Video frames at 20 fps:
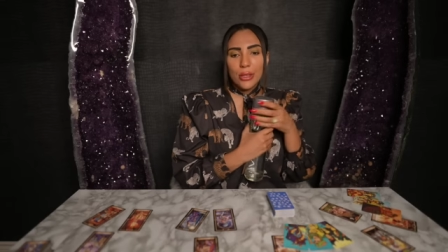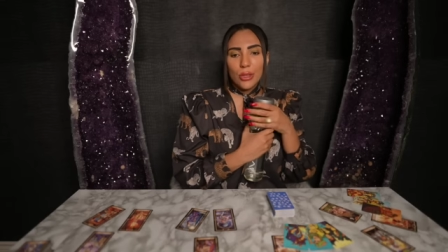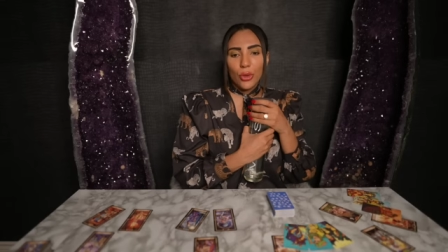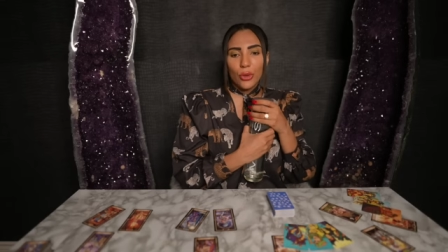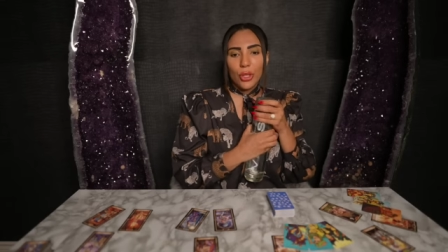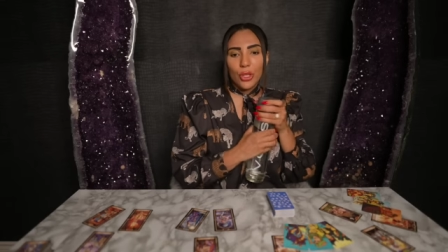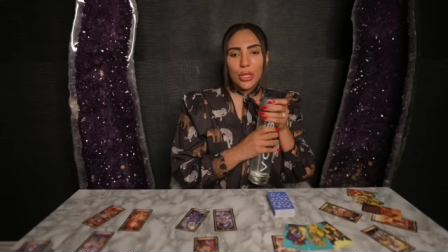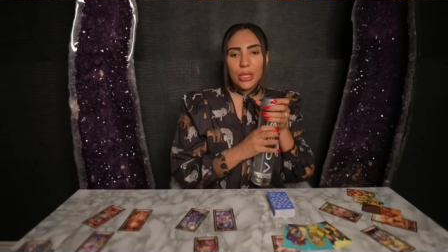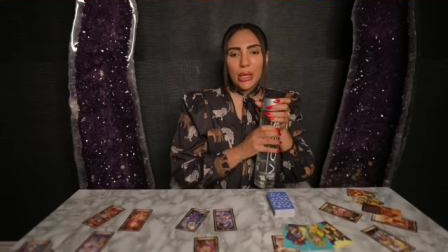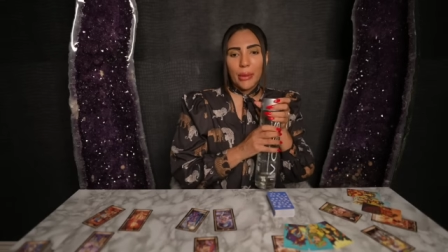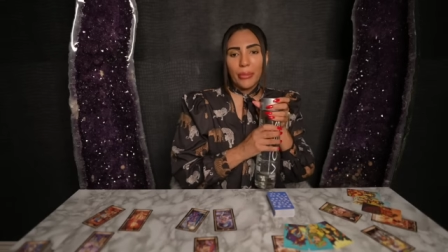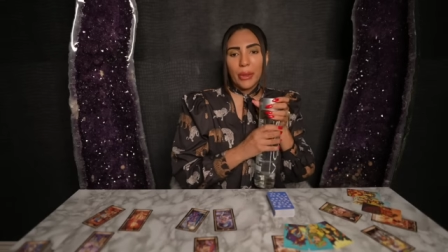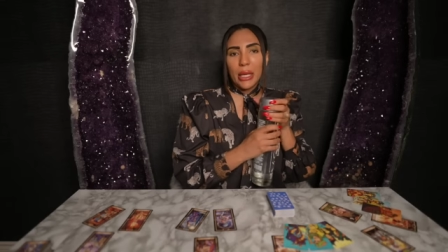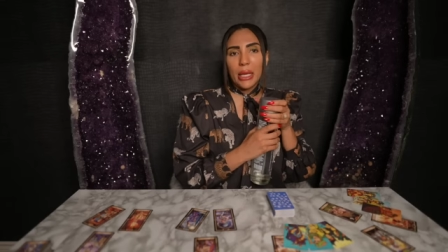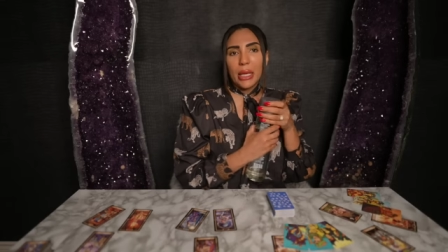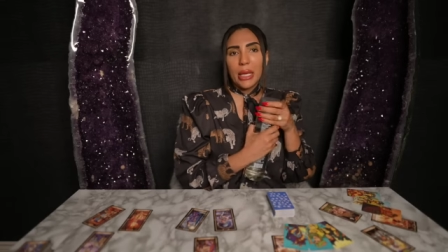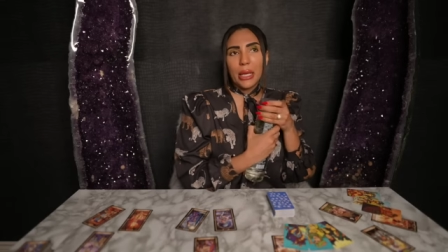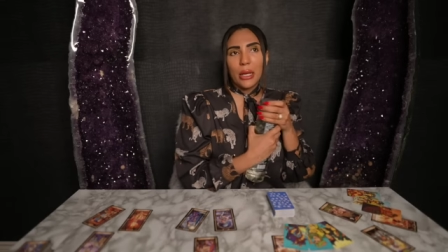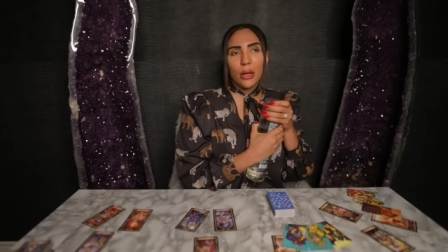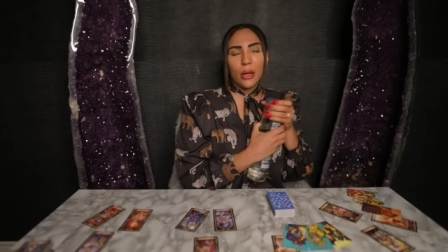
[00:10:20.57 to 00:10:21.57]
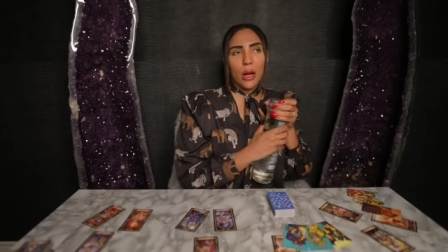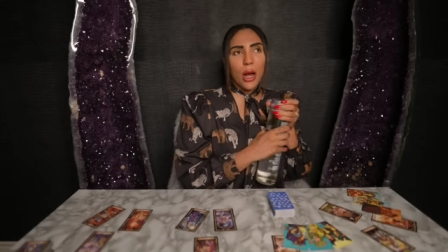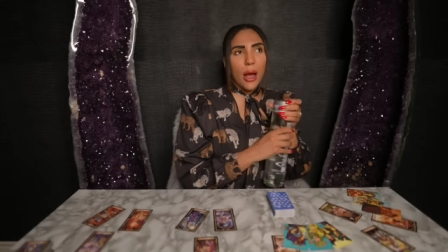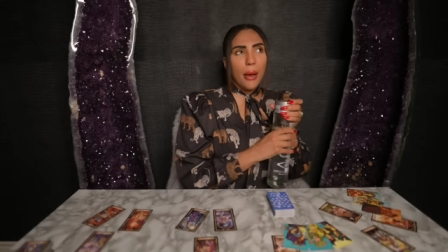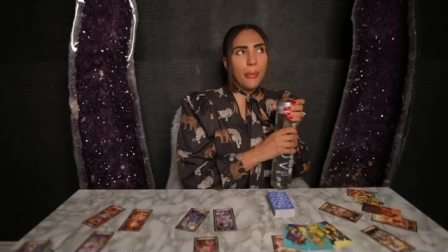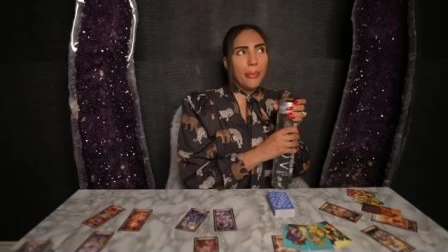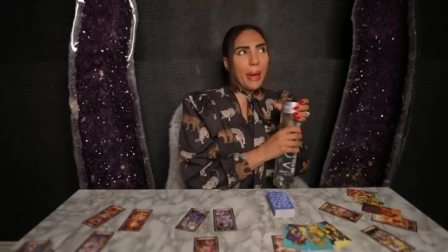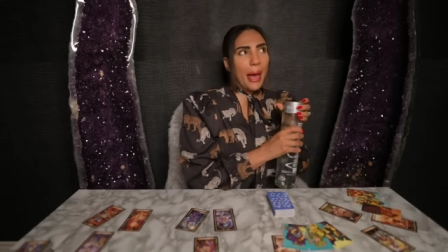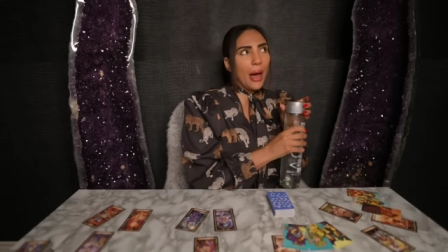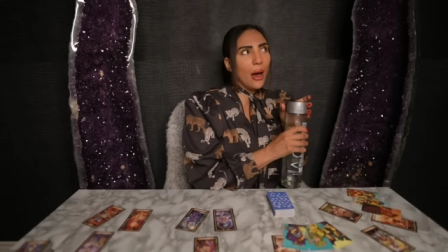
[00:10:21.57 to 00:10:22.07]
So there's something here
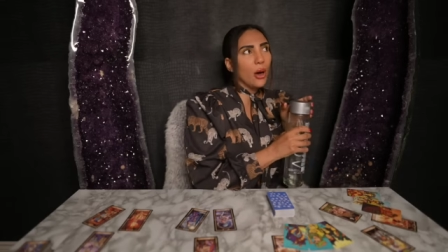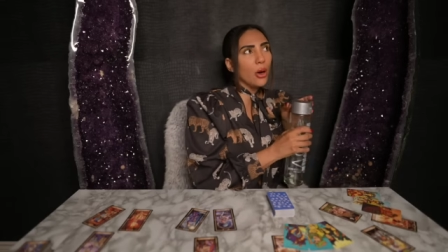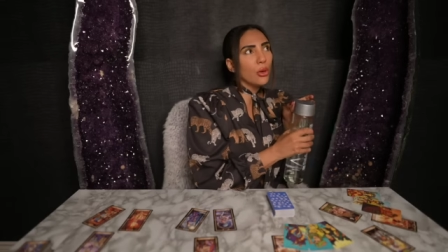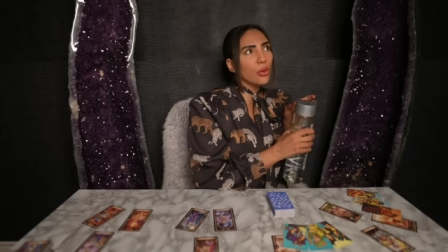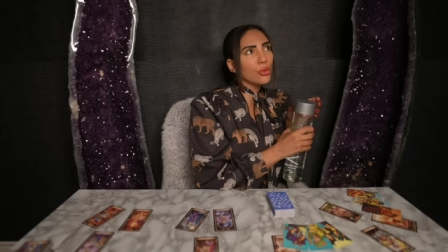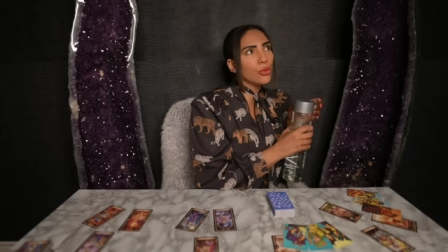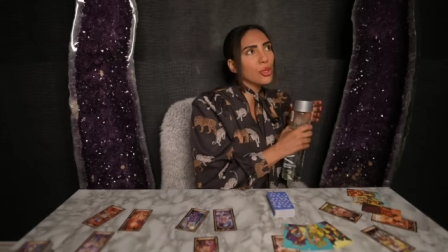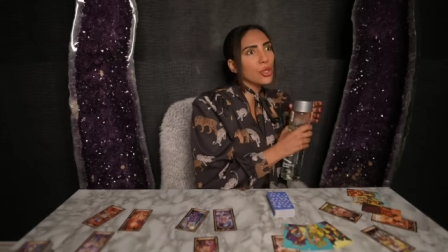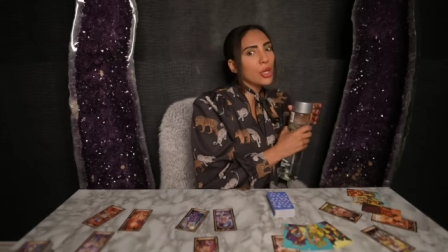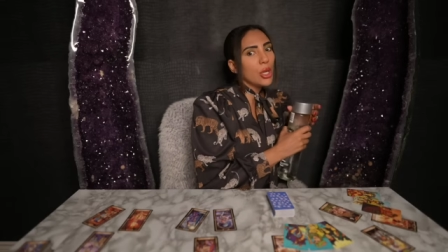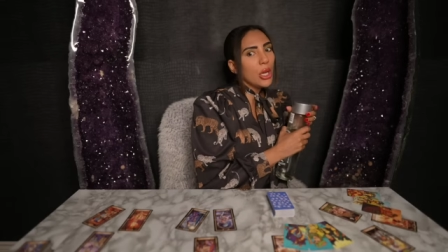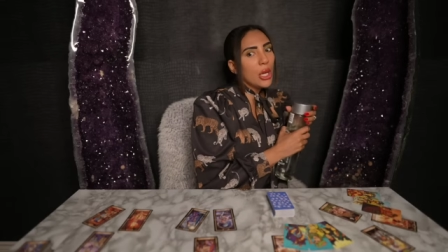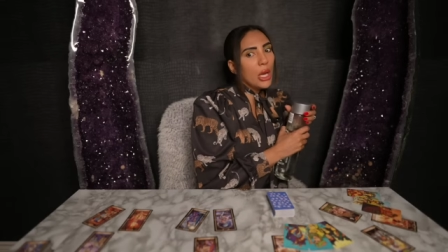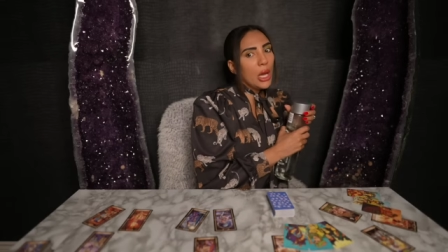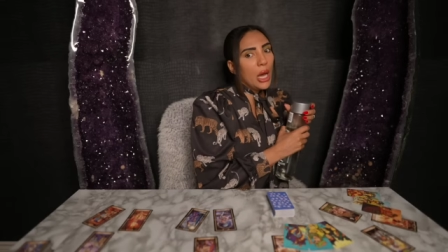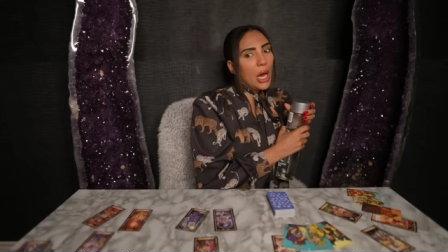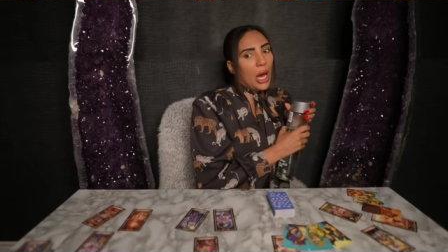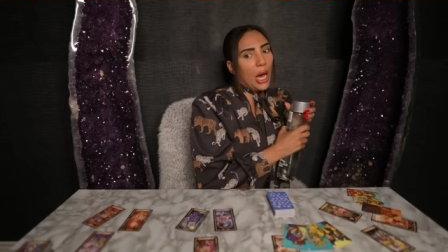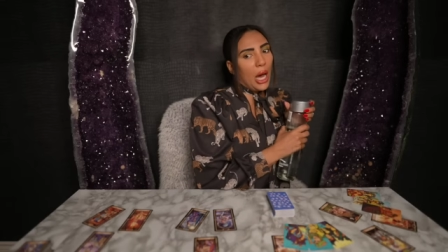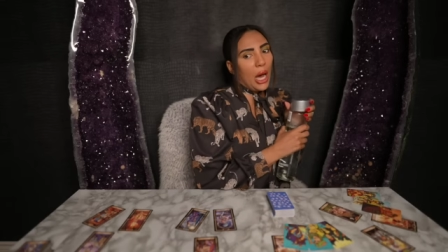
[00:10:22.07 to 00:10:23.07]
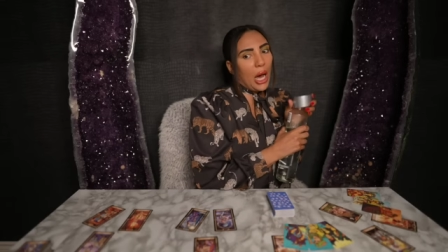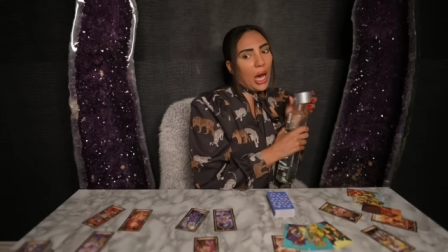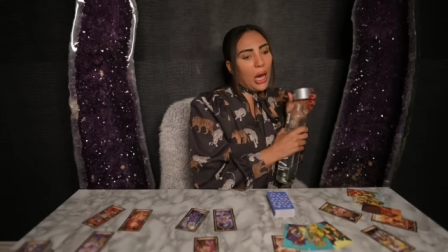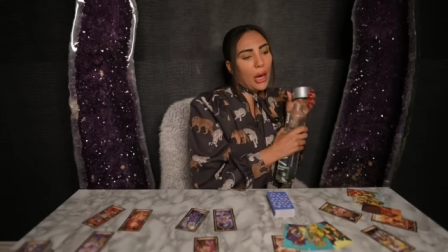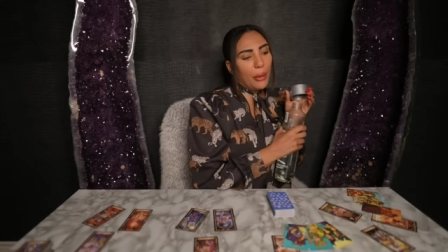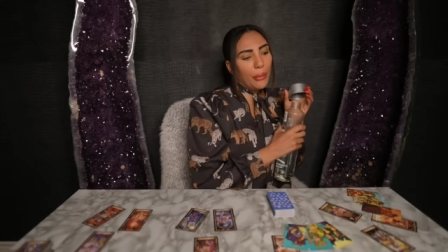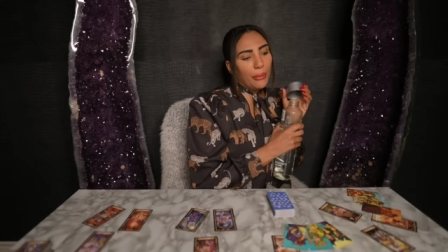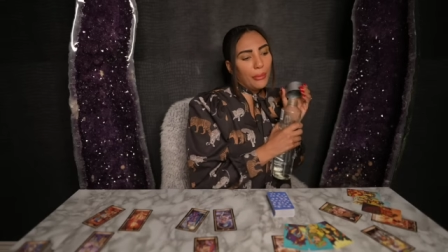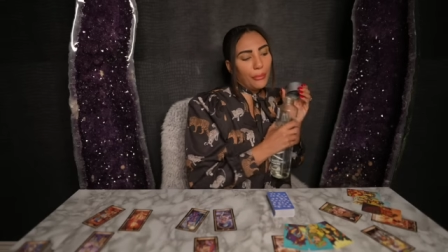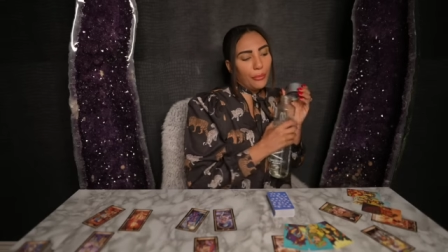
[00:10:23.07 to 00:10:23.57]
about
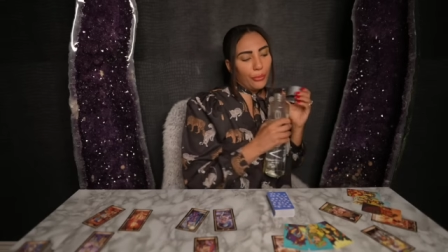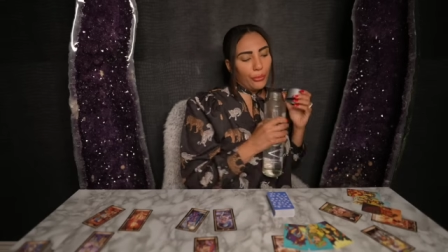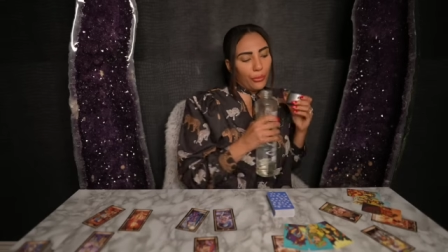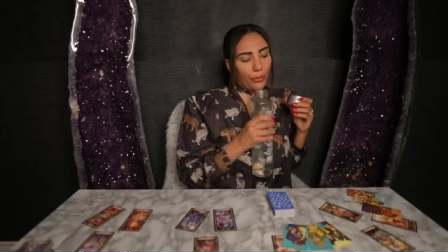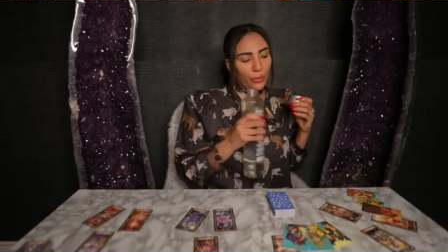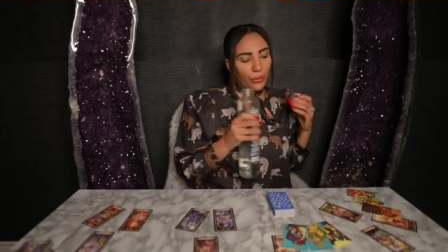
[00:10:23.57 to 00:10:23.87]
um,